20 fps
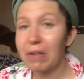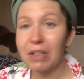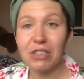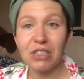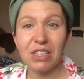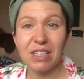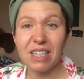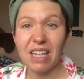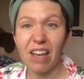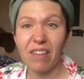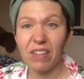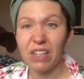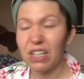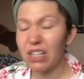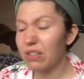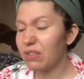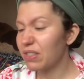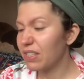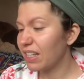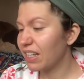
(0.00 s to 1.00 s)
Just
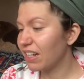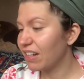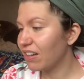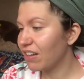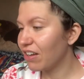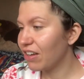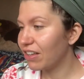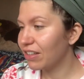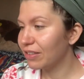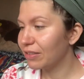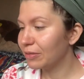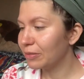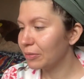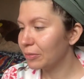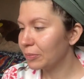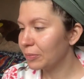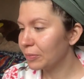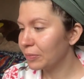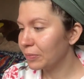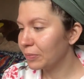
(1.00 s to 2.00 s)
haven't used it at all.
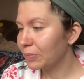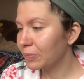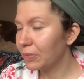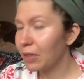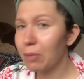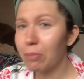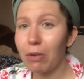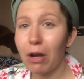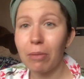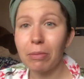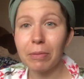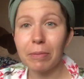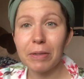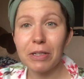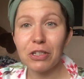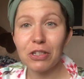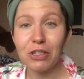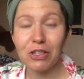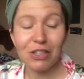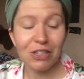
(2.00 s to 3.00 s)
Probably
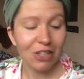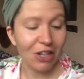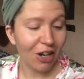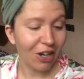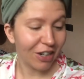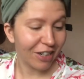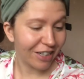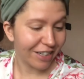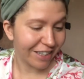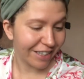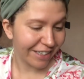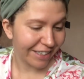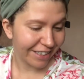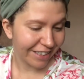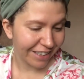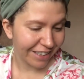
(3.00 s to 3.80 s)
should start.